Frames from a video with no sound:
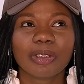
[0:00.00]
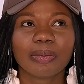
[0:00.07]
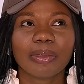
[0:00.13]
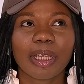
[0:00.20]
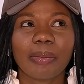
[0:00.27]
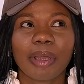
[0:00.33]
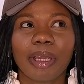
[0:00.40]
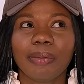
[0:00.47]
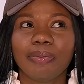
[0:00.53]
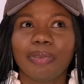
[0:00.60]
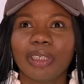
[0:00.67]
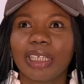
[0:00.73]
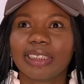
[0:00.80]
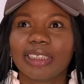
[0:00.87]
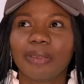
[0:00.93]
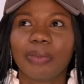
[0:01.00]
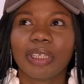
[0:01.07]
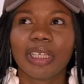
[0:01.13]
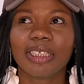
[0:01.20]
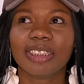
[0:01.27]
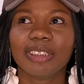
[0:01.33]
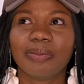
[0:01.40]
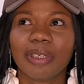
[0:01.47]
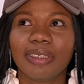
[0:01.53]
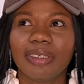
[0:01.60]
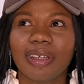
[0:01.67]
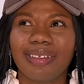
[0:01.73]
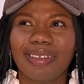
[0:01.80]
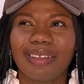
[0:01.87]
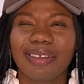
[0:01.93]
sometime my brother celebrated his
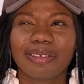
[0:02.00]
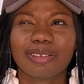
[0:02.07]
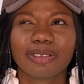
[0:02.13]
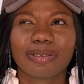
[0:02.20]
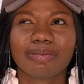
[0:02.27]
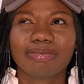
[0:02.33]
birthday, I think.